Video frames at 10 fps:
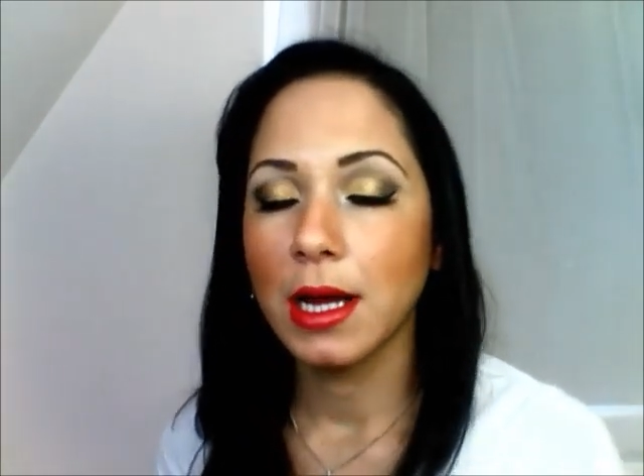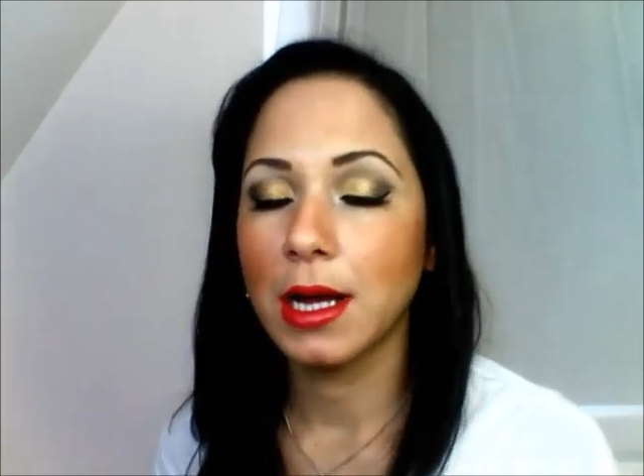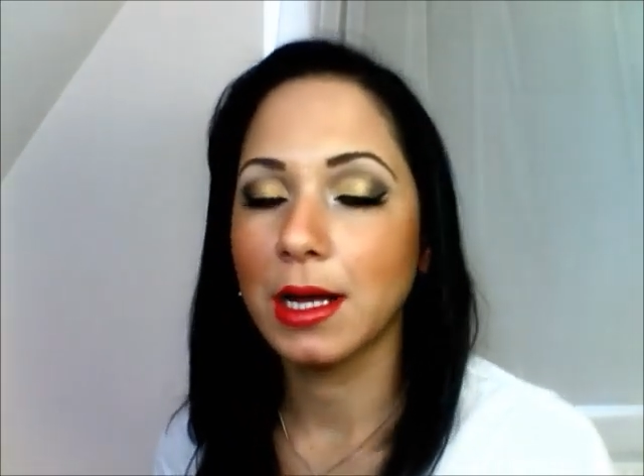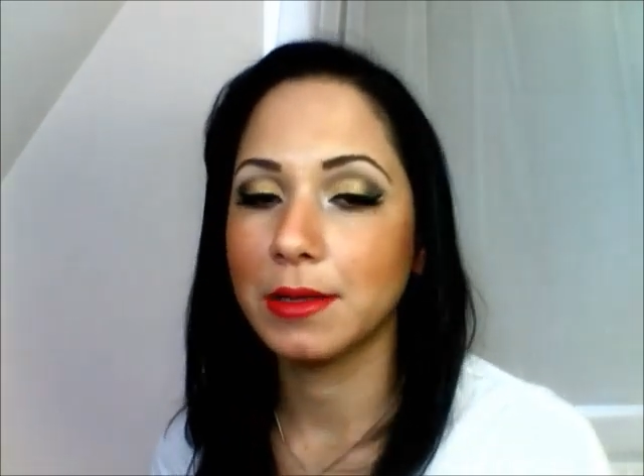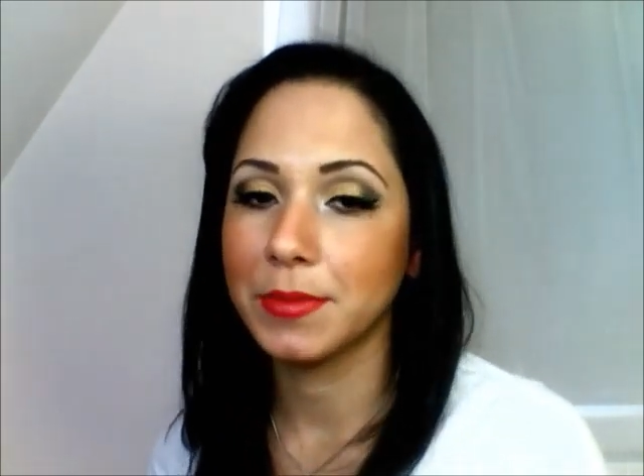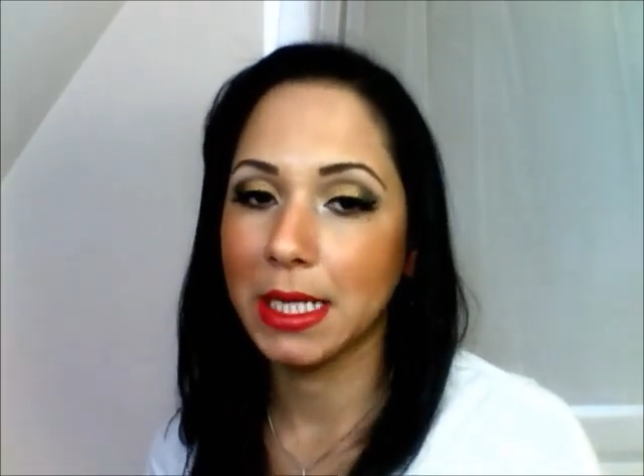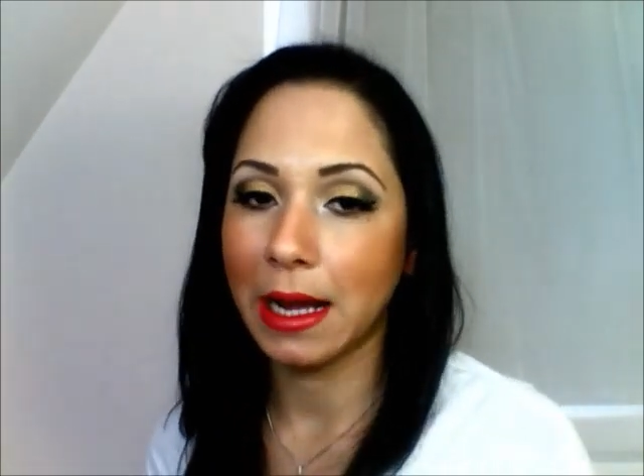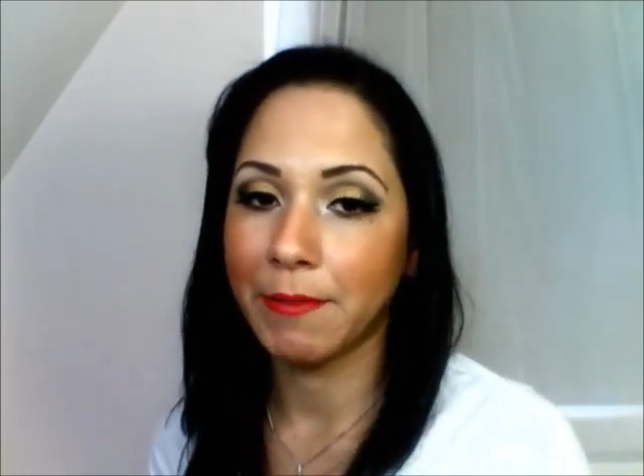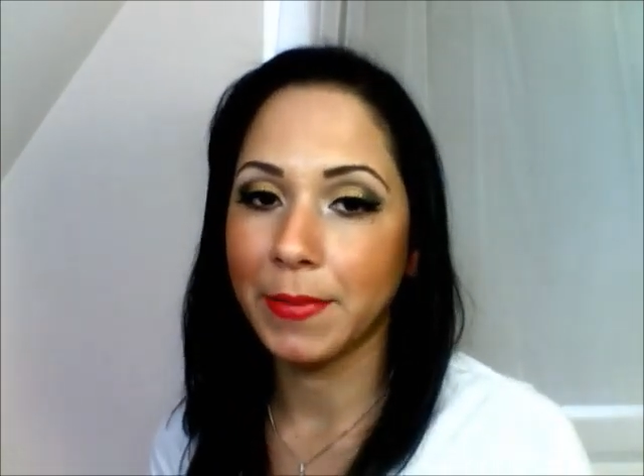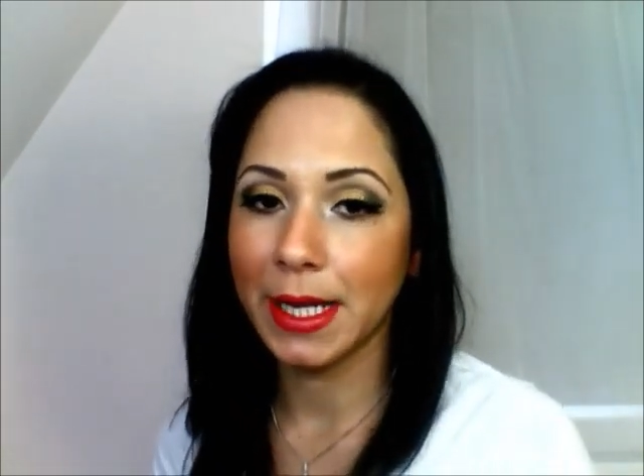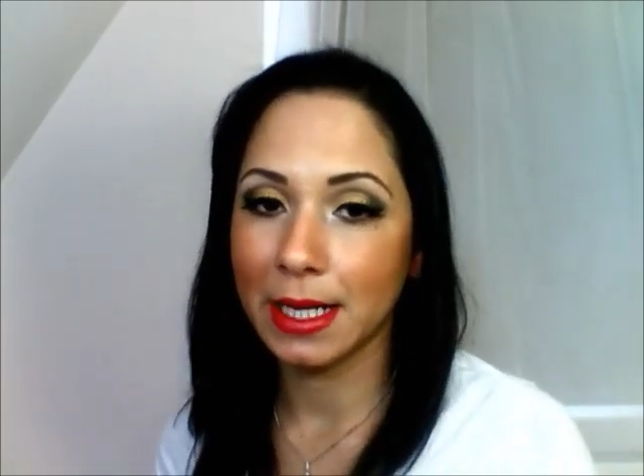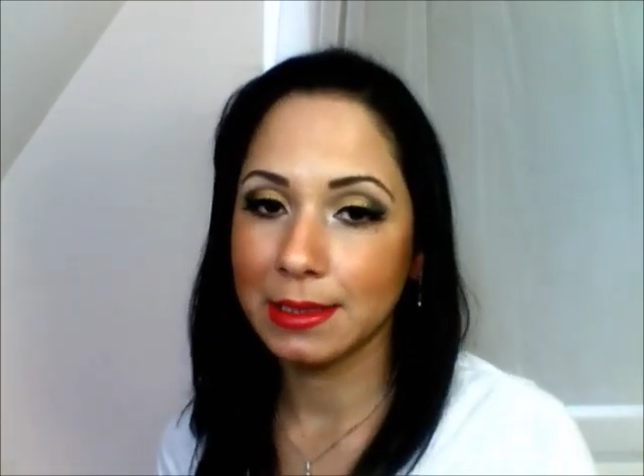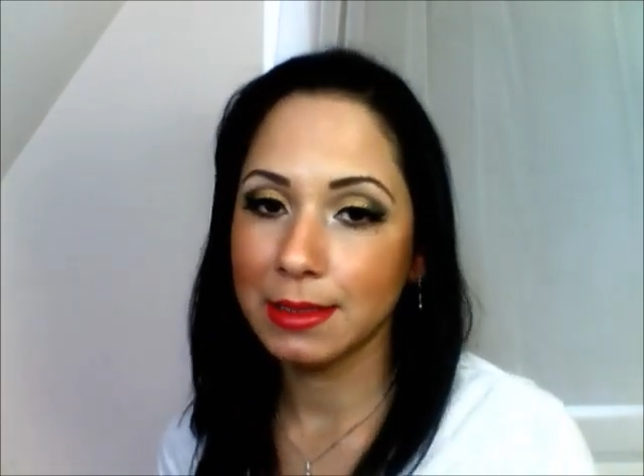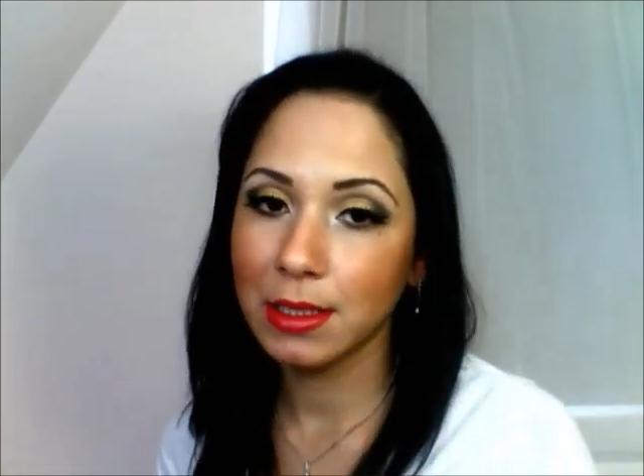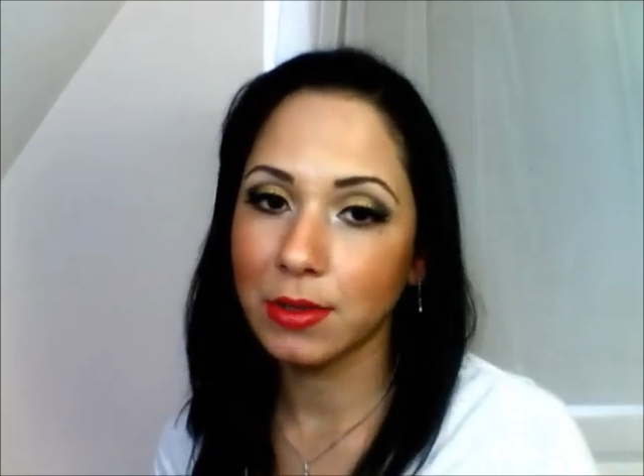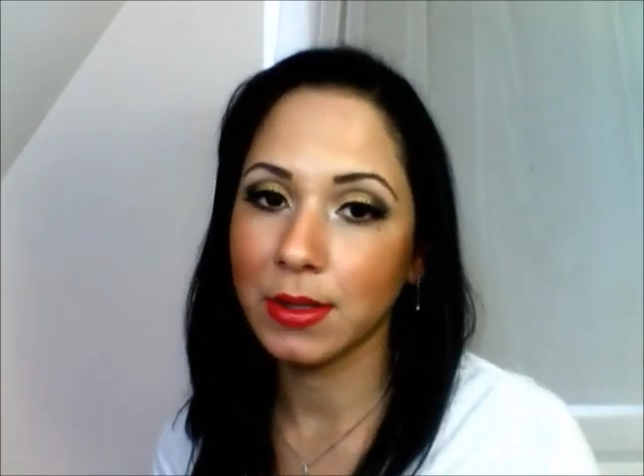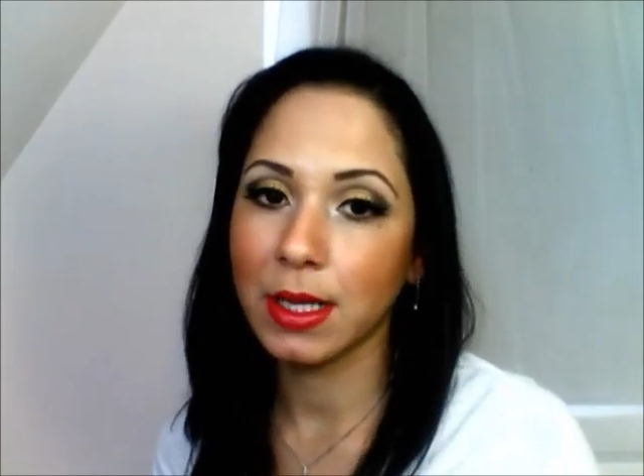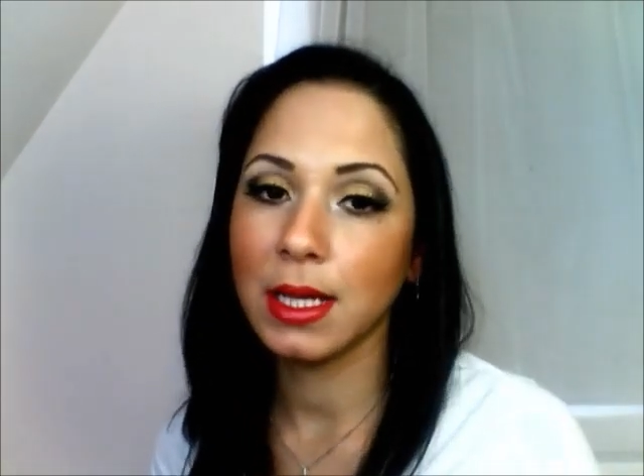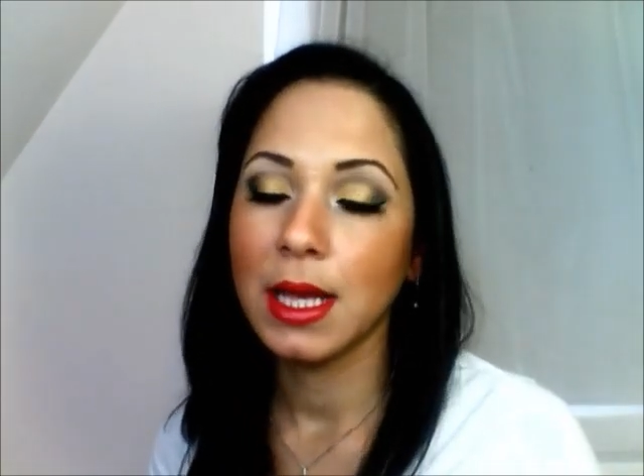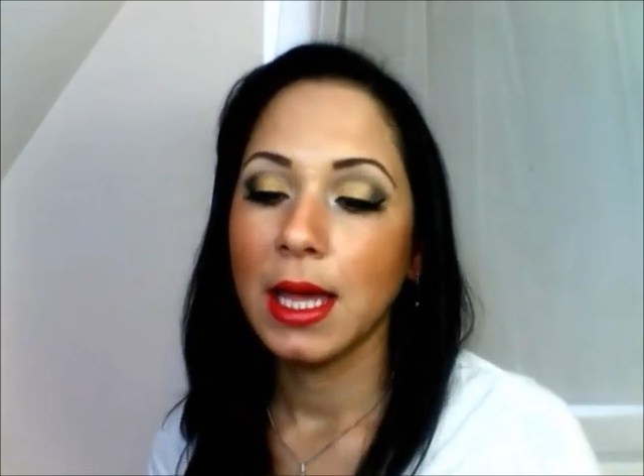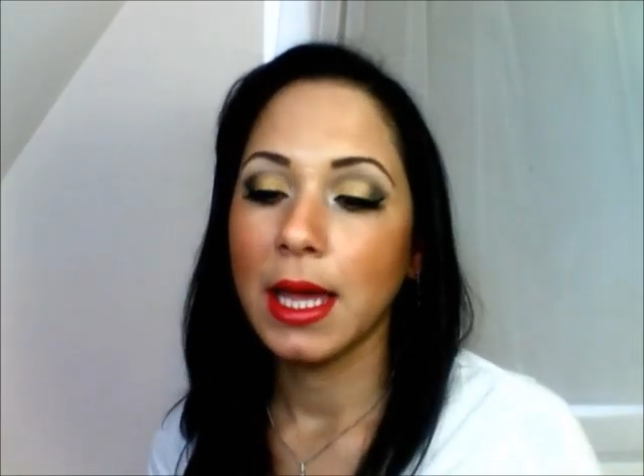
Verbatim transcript: Makeup by Adna, okay?